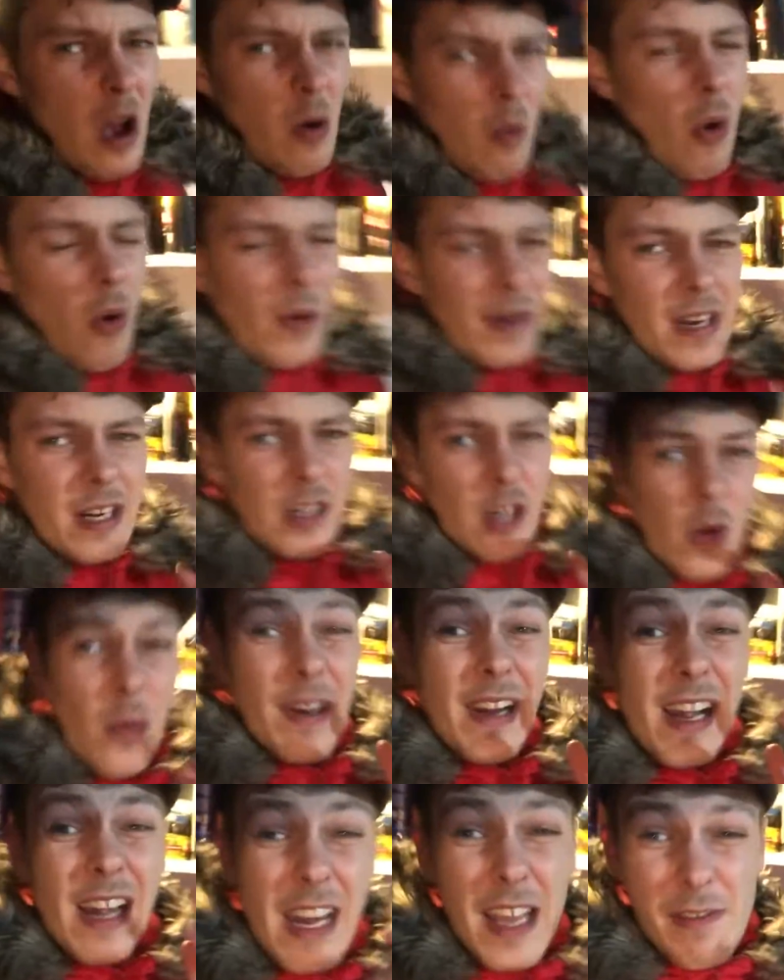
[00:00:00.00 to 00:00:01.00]
what we're going to do, we're
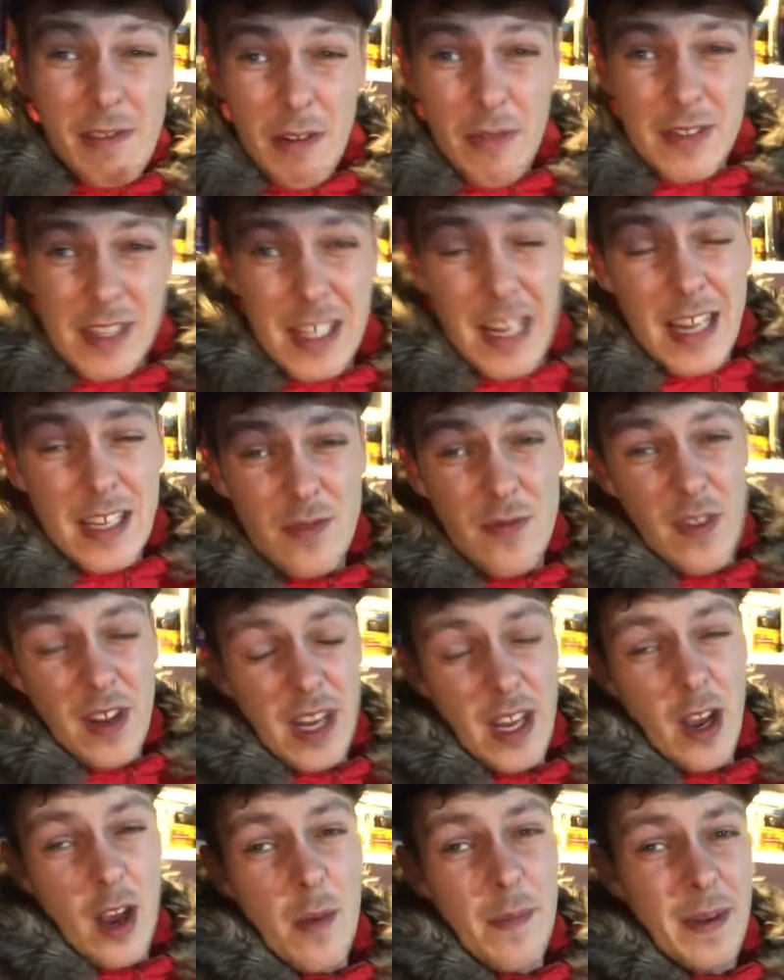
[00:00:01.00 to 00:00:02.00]
going to leave it for today's
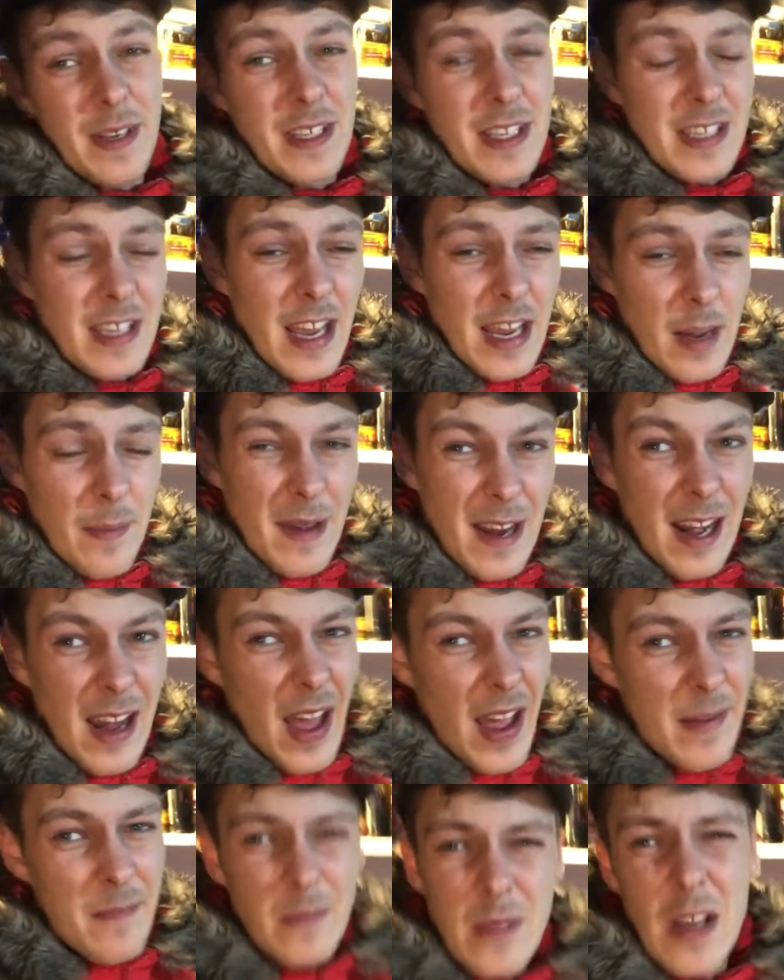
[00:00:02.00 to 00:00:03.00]
video because it's getting a bit
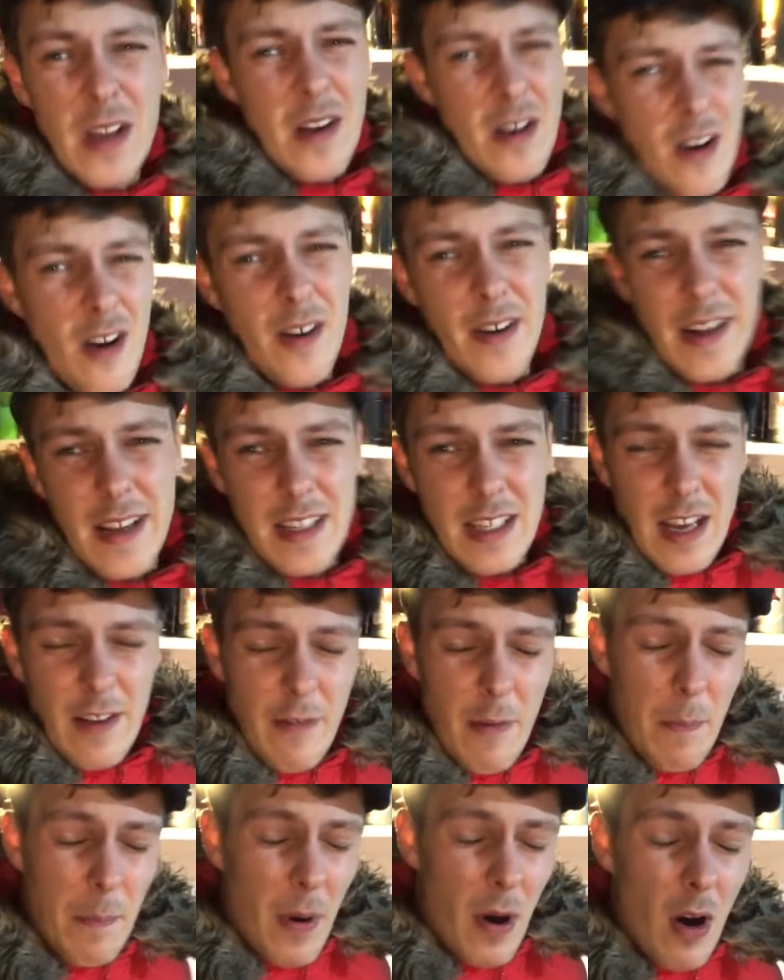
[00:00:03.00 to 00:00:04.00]
late. I need to
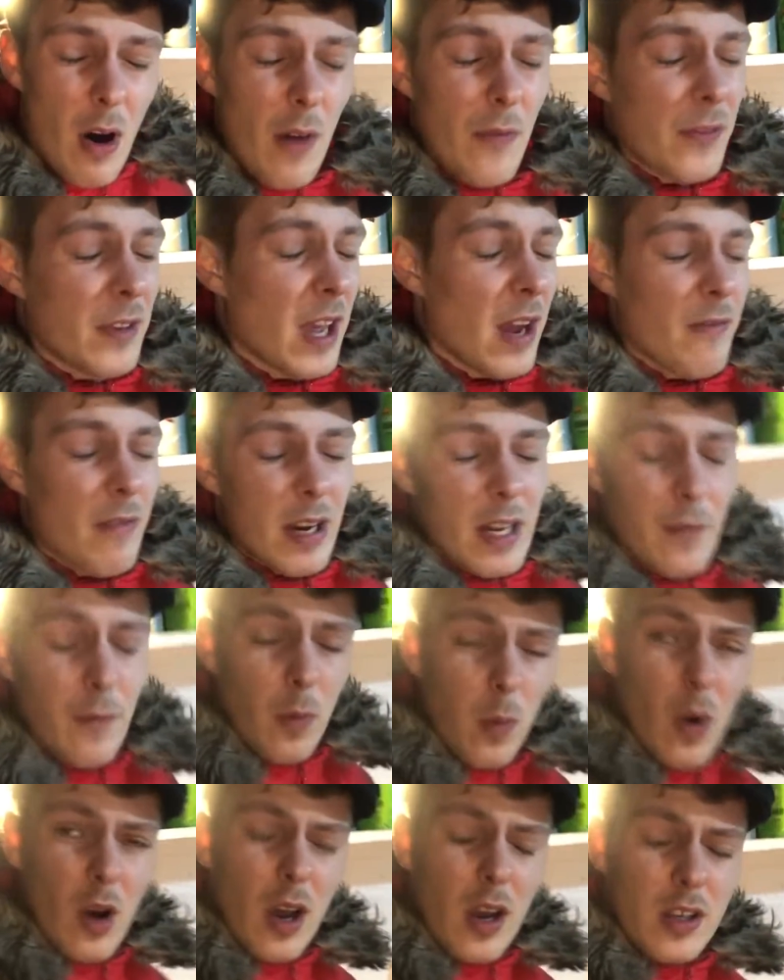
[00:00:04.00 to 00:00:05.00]
have a bath, get ready for
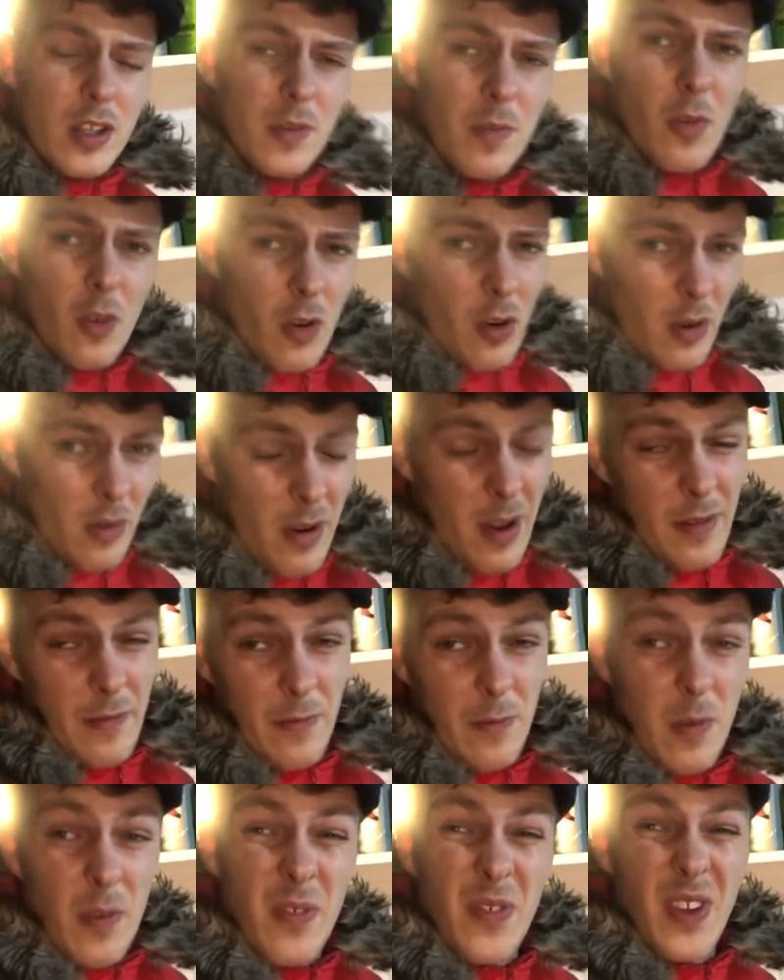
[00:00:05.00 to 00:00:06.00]
work tomorrow and
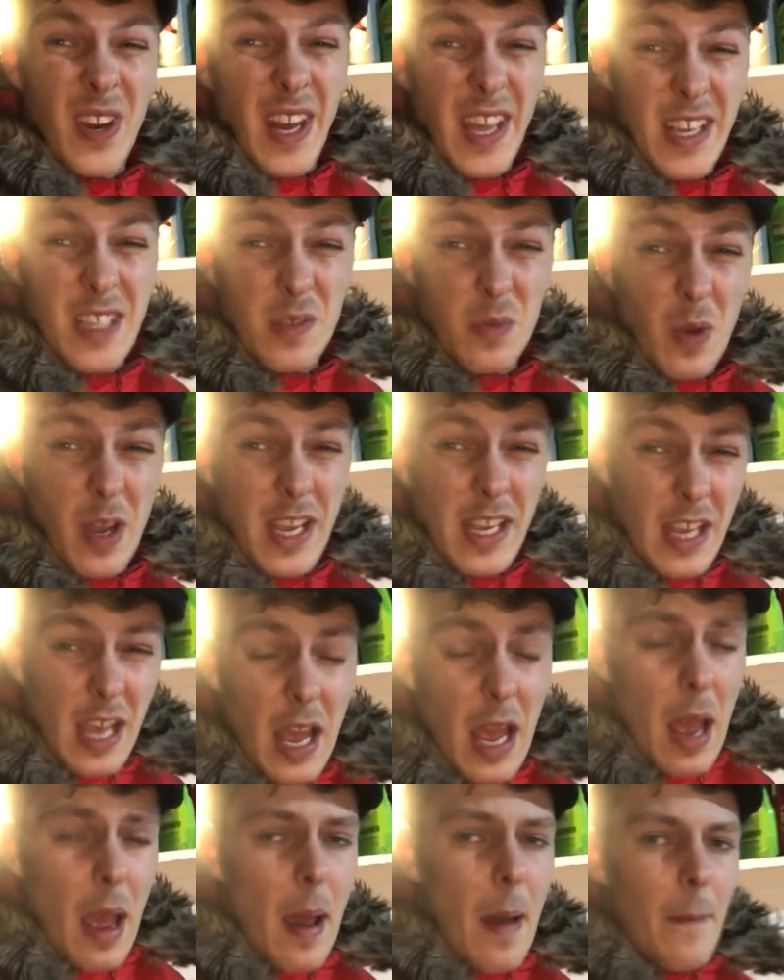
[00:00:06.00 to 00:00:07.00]
for next week.
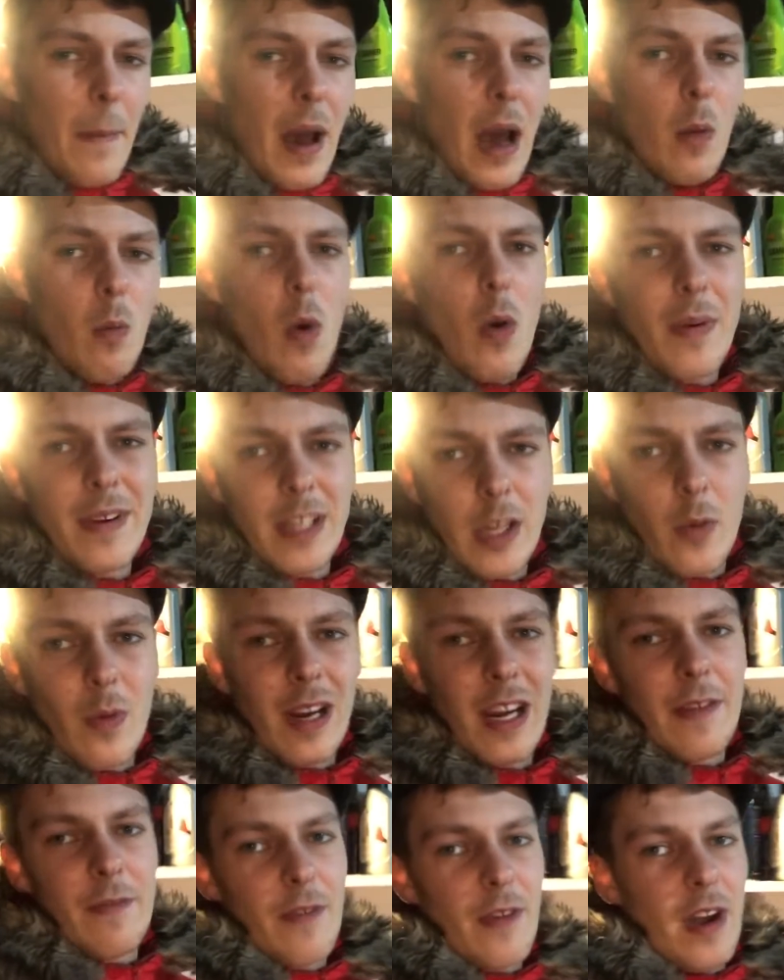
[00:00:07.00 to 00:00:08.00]
But what we're going to do,
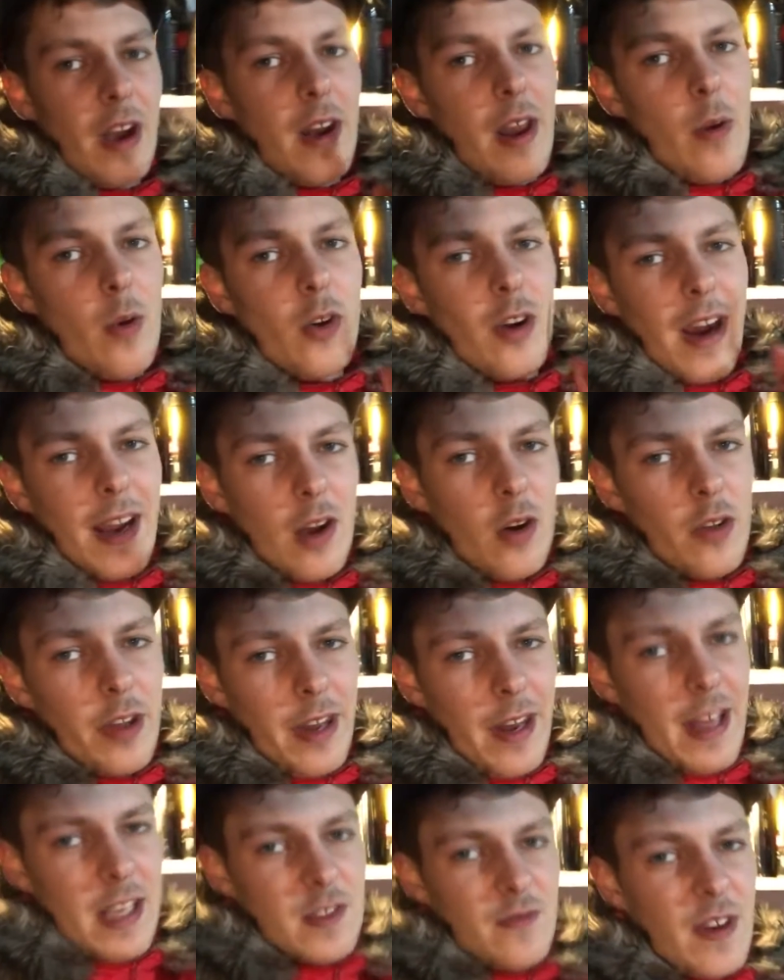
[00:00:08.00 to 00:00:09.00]
we're going to leave the video there, we'll crack on in
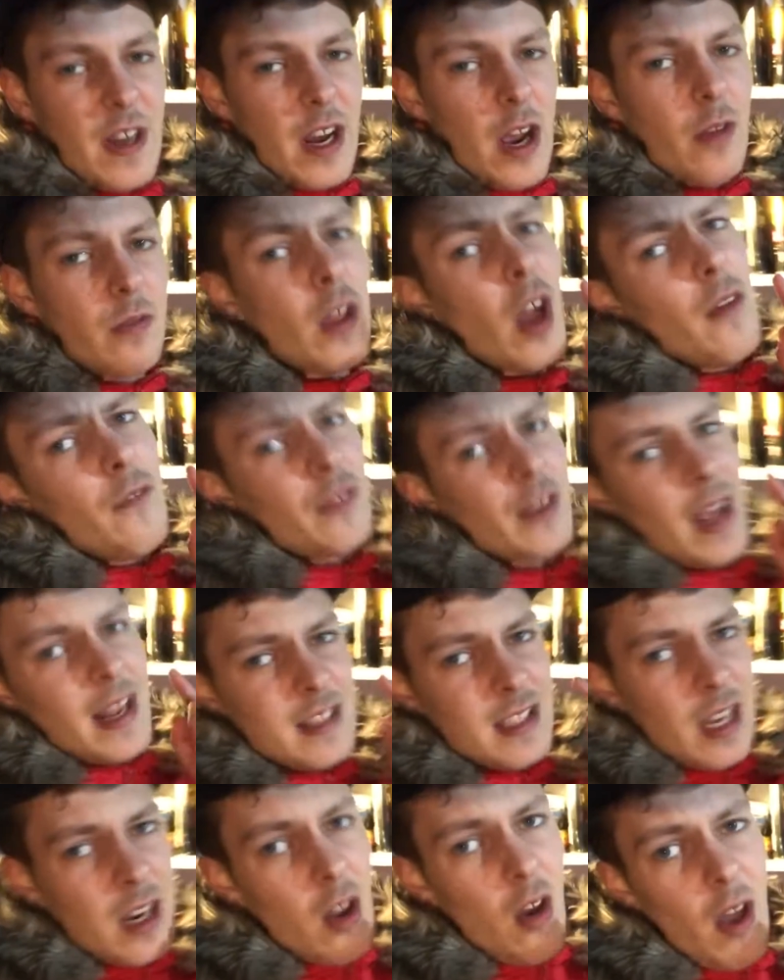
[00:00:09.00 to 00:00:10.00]
the next video. Don't
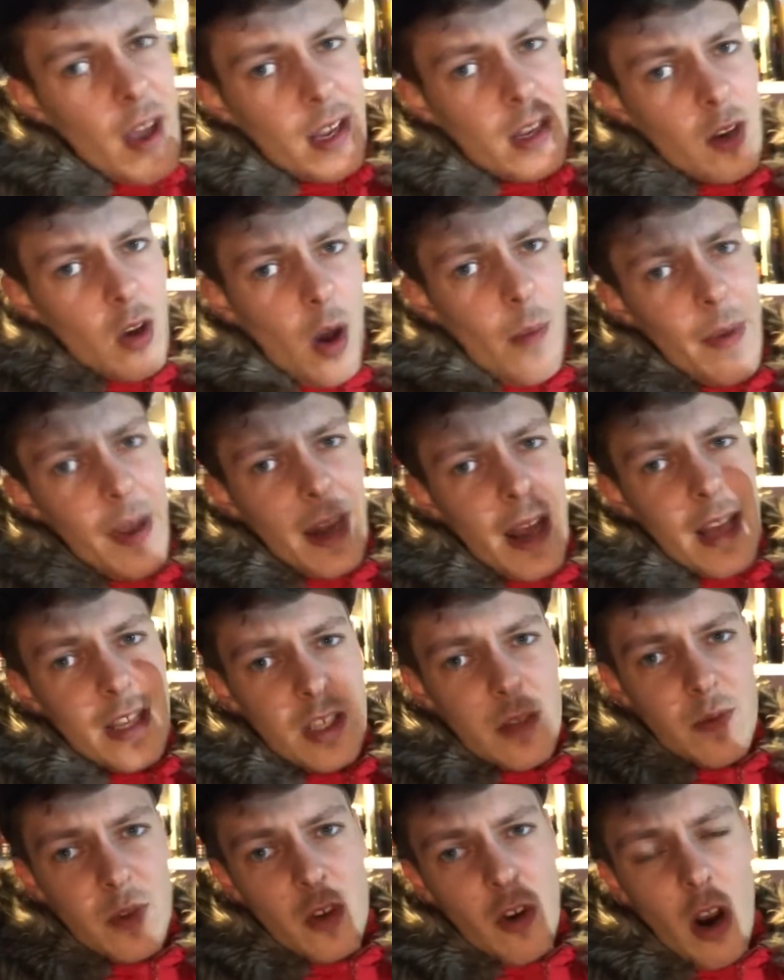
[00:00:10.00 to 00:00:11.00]
forget to like, comment and
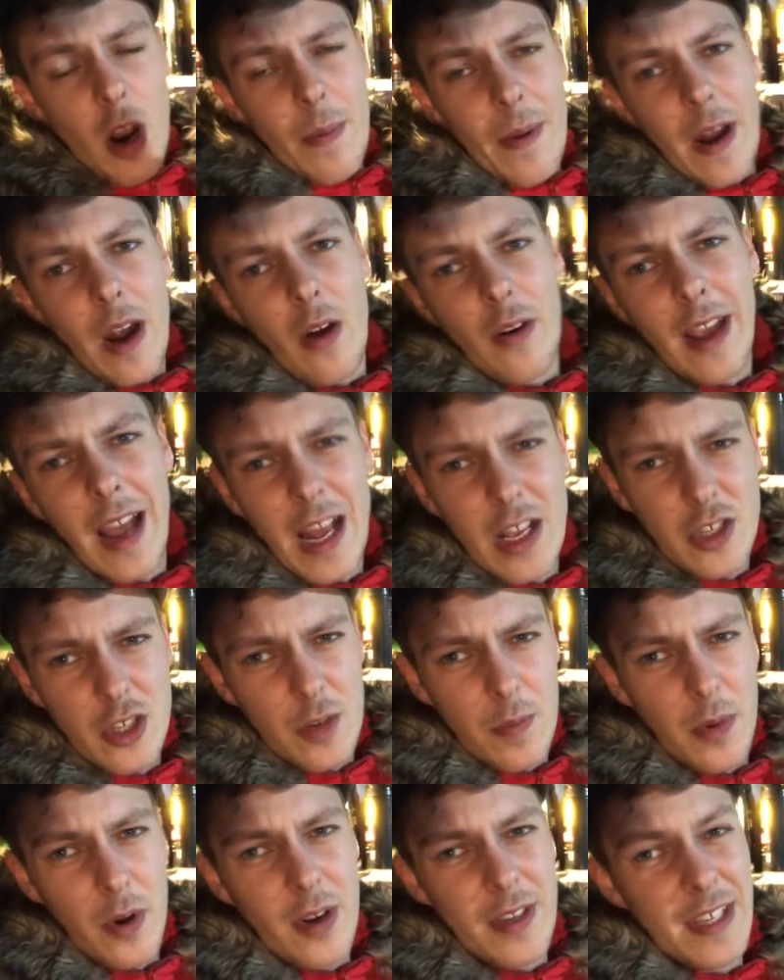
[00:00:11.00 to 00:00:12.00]
subscribe, and I'll catch
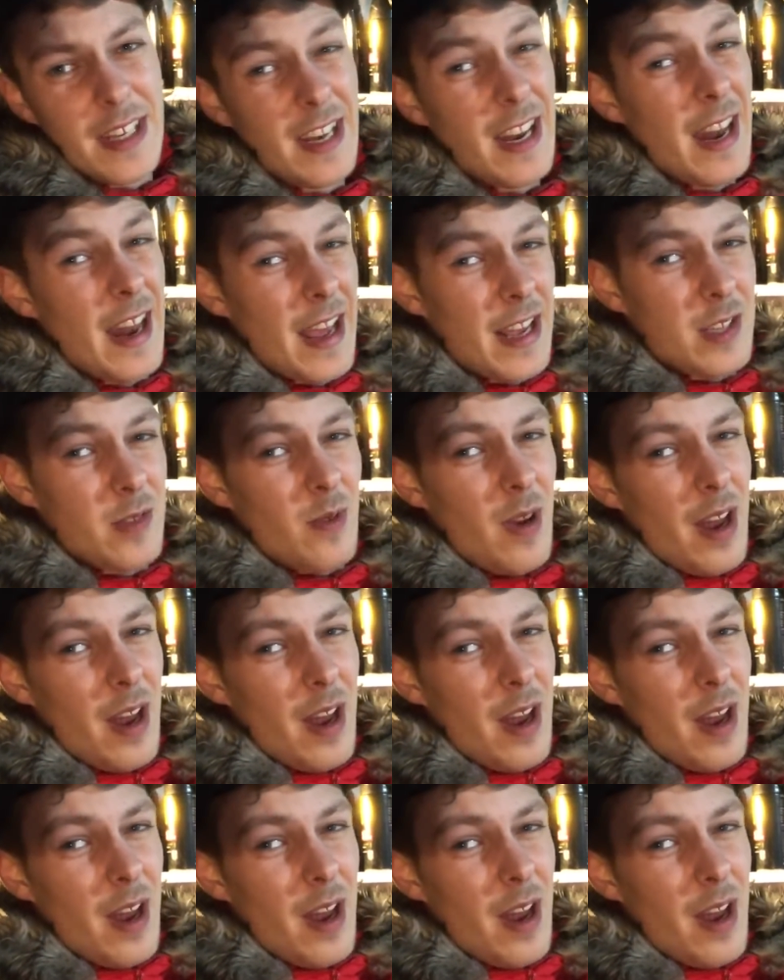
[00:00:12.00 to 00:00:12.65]
you boys in the next